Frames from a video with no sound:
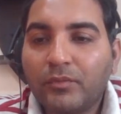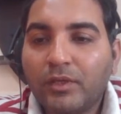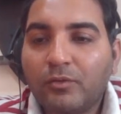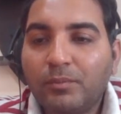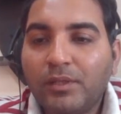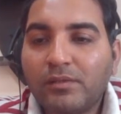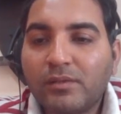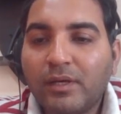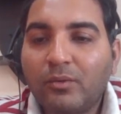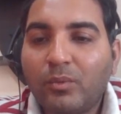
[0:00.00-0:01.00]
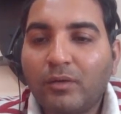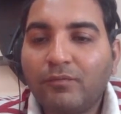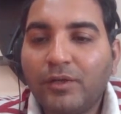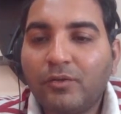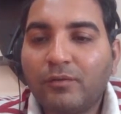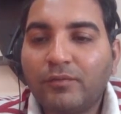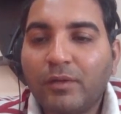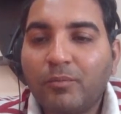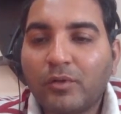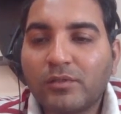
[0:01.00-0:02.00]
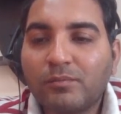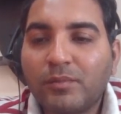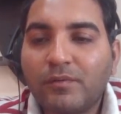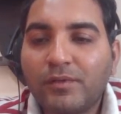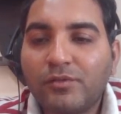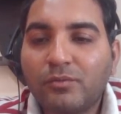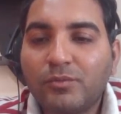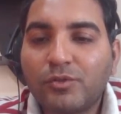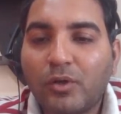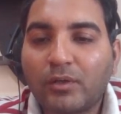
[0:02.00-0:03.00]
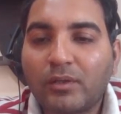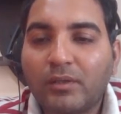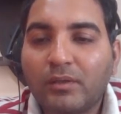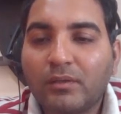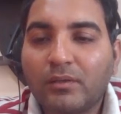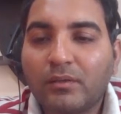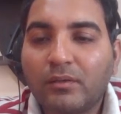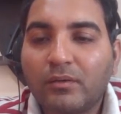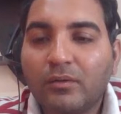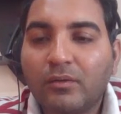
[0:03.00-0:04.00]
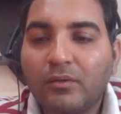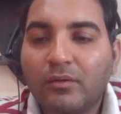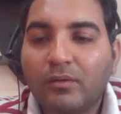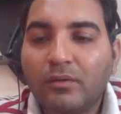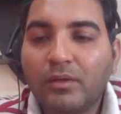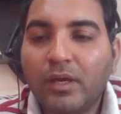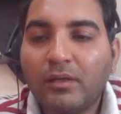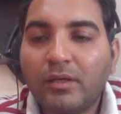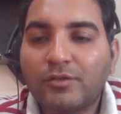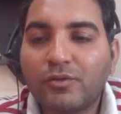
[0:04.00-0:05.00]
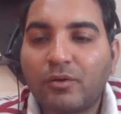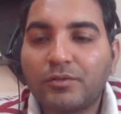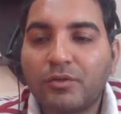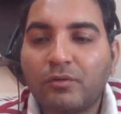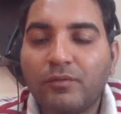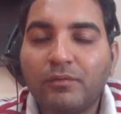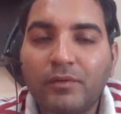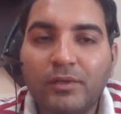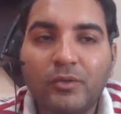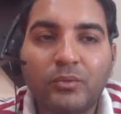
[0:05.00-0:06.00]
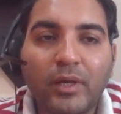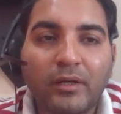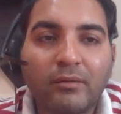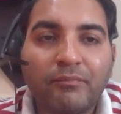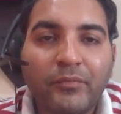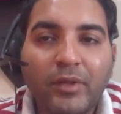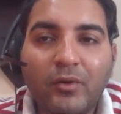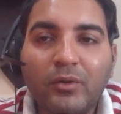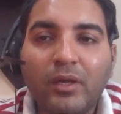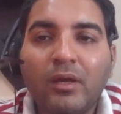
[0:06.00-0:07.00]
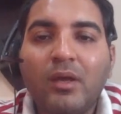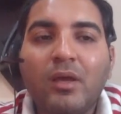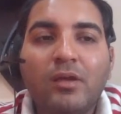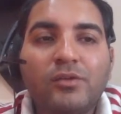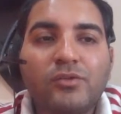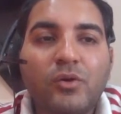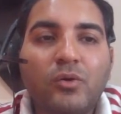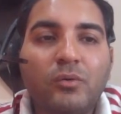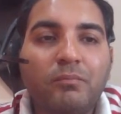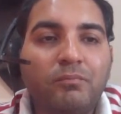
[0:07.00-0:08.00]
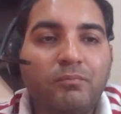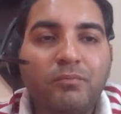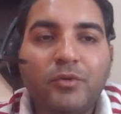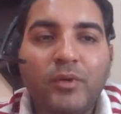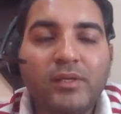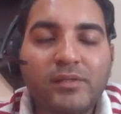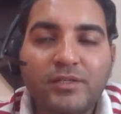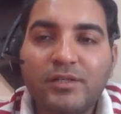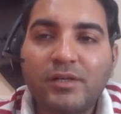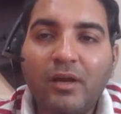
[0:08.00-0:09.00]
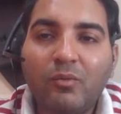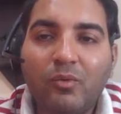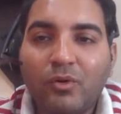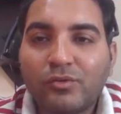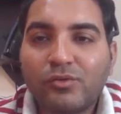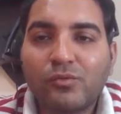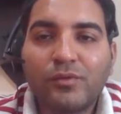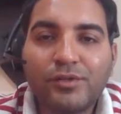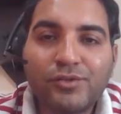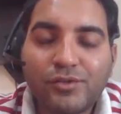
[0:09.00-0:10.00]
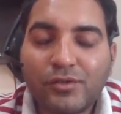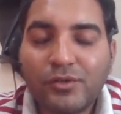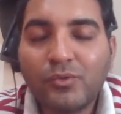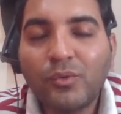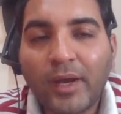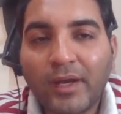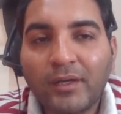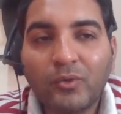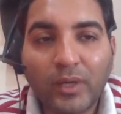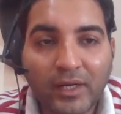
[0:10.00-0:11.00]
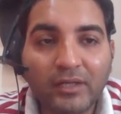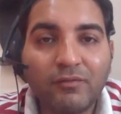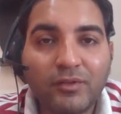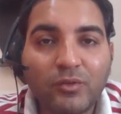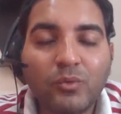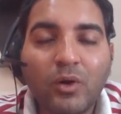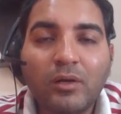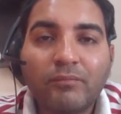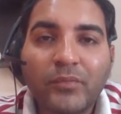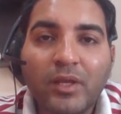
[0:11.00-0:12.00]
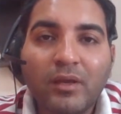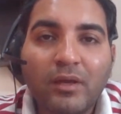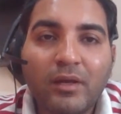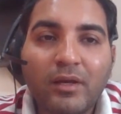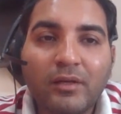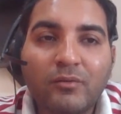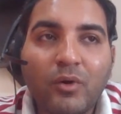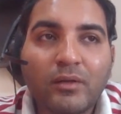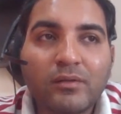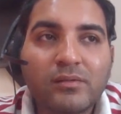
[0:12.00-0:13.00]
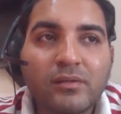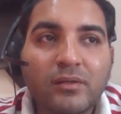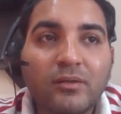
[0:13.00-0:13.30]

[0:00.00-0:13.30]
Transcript: can you please create one video if they are possible resume short yeah yeah sure sure we'll we'll do that okay so today's agenda was to wish you and to connect with you all it was